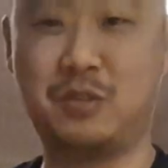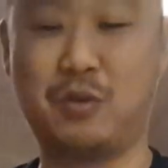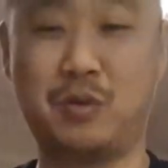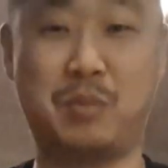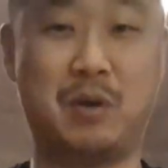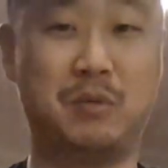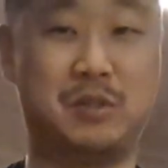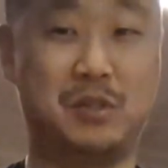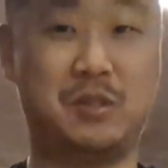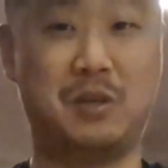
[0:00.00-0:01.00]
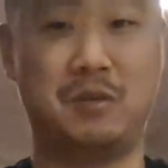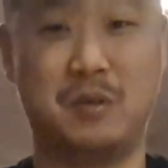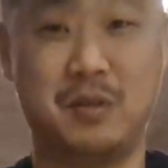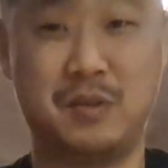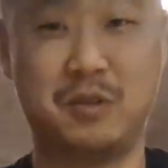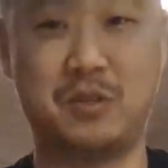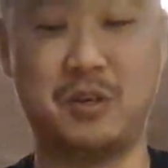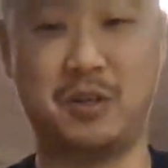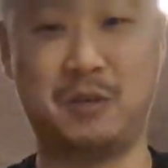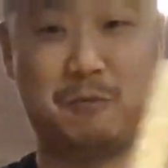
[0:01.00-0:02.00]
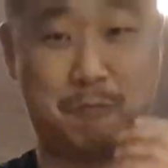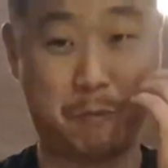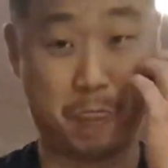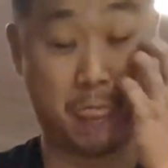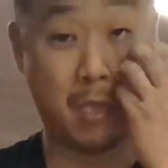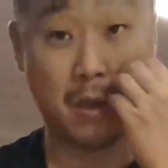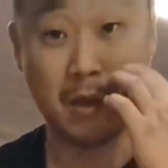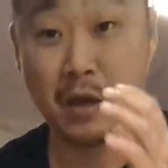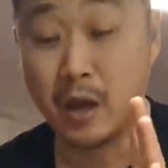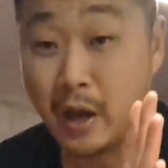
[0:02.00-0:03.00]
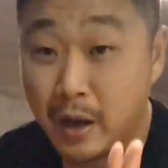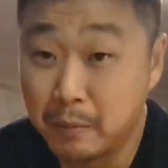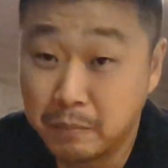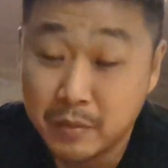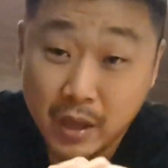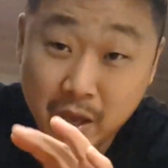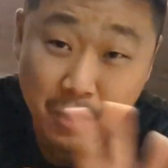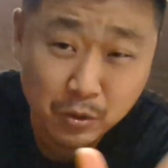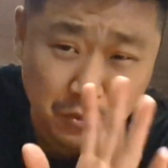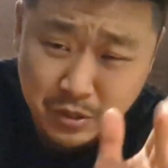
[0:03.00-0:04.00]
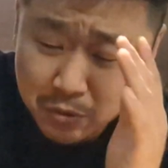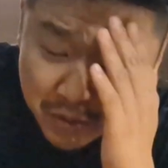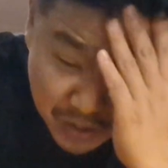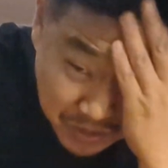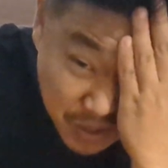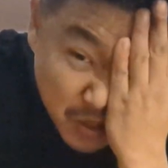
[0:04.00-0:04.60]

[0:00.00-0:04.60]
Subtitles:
talk about, which is the turning, and all those little things.